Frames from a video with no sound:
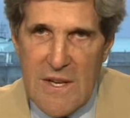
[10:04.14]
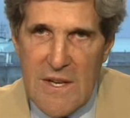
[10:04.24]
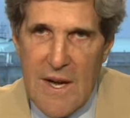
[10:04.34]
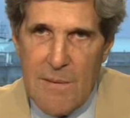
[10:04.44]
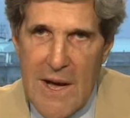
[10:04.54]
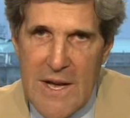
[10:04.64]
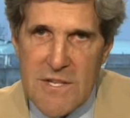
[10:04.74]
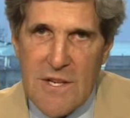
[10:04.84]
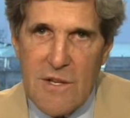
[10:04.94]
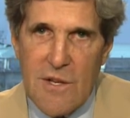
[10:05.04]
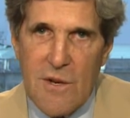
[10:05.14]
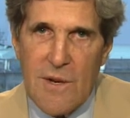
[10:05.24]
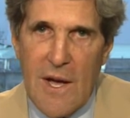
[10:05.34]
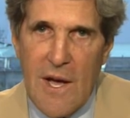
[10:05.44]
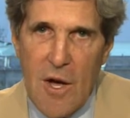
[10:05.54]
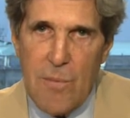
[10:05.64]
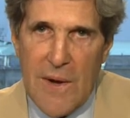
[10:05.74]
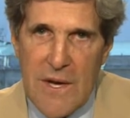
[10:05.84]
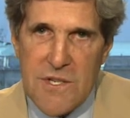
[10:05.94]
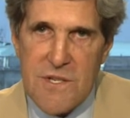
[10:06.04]
I'm asking you to help
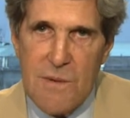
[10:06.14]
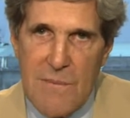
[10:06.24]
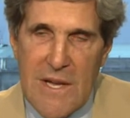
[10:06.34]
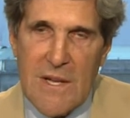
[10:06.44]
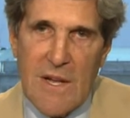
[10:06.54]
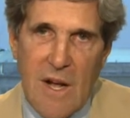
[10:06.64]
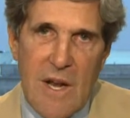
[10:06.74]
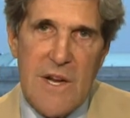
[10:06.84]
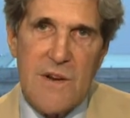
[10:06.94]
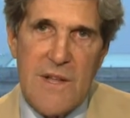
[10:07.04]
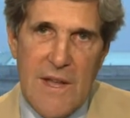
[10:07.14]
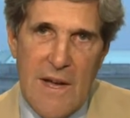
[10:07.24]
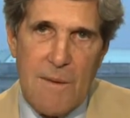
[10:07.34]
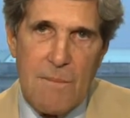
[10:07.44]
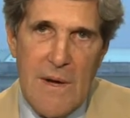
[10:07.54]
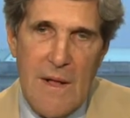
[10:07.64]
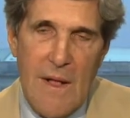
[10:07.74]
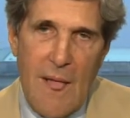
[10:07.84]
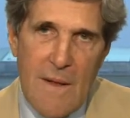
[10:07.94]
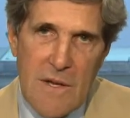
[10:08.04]
us to make it clear to them.
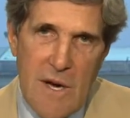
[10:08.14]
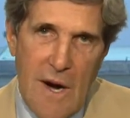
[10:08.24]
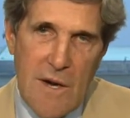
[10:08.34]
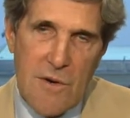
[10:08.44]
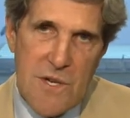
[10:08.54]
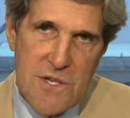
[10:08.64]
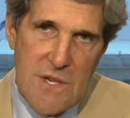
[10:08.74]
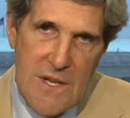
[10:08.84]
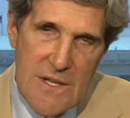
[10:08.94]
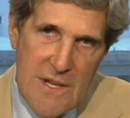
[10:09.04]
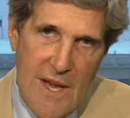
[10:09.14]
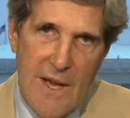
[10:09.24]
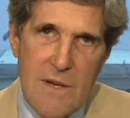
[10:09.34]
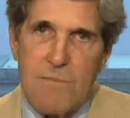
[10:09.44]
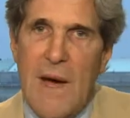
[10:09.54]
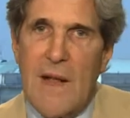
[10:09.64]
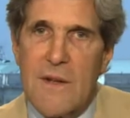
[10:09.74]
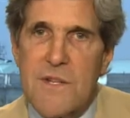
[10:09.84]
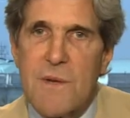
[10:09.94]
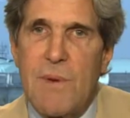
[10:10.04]
Congress can't
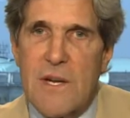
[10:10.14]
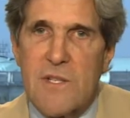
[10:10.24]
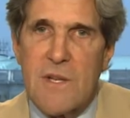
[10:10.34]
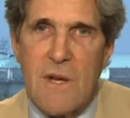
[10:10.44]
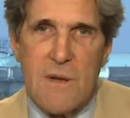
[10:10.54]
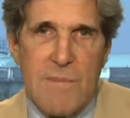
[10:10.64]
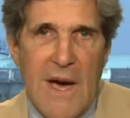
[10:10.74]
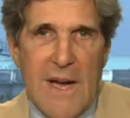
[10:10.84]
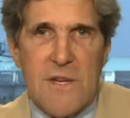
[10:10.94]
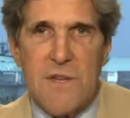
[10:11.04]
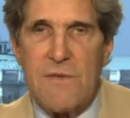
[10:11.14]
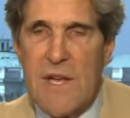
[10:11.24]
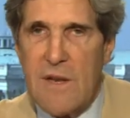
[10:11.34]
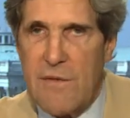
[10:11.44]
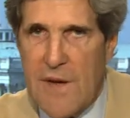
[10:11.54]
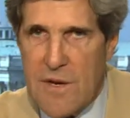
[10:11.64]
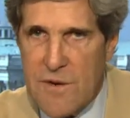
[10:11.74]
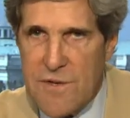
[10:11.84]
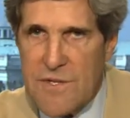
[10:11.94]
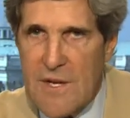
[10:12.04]
balance the budget on the backs of
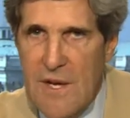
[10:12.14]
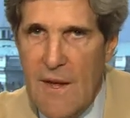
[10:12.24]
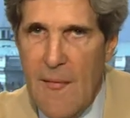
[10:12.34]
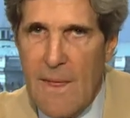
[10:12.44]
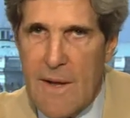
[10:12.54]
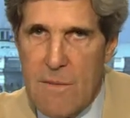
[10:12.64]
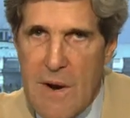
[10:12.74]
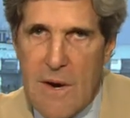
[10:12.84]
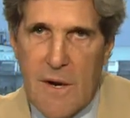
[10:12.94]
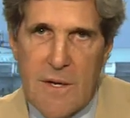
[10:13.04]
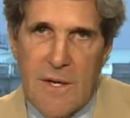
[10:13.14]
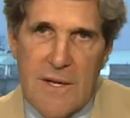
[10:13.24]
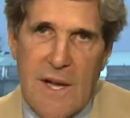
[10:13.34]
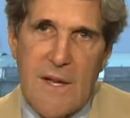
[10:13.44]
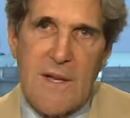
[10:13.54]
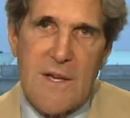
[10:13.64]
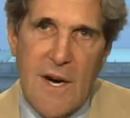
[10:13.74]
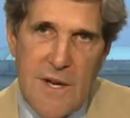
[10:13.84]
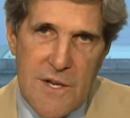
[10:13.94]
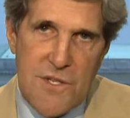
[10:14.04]
innovators, and America can't
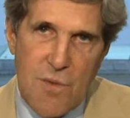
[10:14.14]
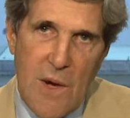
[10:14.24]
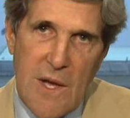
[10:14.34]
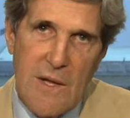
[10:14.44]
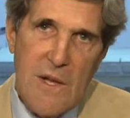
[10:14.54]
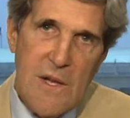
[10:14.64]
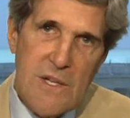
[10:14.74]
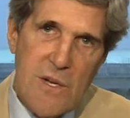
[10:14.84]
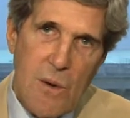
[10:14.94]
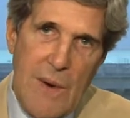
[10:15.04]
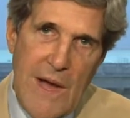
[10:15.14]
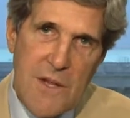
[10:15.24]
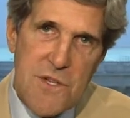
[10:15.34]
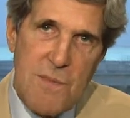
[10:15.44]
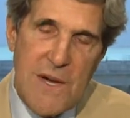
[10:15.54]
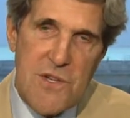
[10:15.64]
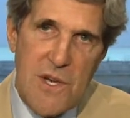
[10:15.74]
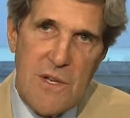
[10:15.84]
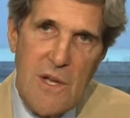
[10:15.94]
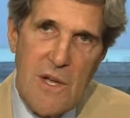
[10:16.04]
cut its way to a balanced
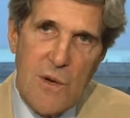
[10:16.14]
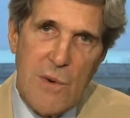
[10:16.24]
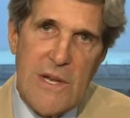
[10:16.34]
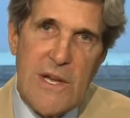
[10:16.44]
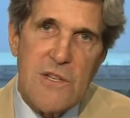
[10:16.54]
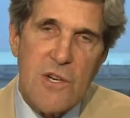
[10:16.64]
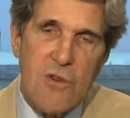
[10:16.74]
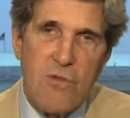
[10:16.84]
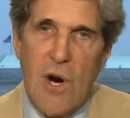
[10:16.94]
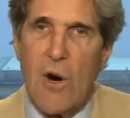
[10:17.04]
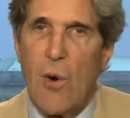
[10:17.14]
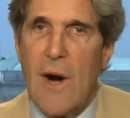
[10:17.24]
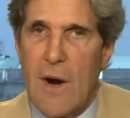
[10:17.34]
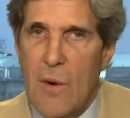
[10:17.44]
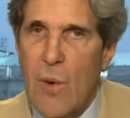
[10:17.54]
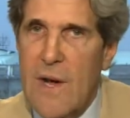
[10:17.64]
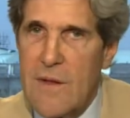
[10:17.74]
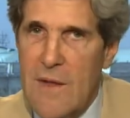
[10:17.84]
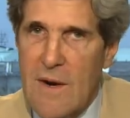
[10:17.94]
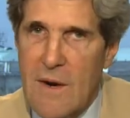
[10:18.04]
budget. We need to grow our way
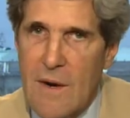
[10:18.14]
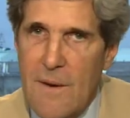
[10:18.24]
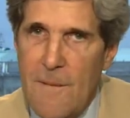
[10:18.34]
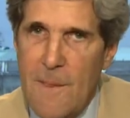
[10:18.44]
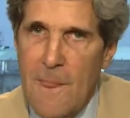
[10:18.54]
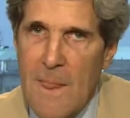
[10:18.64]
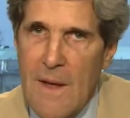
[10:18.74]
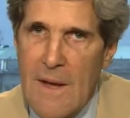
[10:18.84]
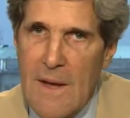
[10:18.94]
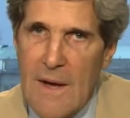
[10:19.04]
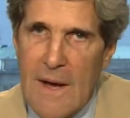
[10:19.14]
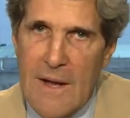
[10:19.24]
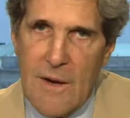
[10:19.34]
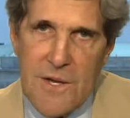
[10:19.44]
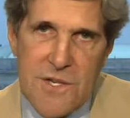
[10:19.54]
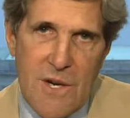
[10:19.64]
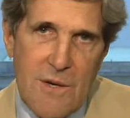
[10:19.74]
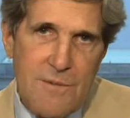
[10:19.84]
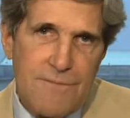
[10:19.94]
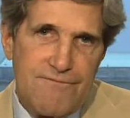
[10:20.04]
there. And also,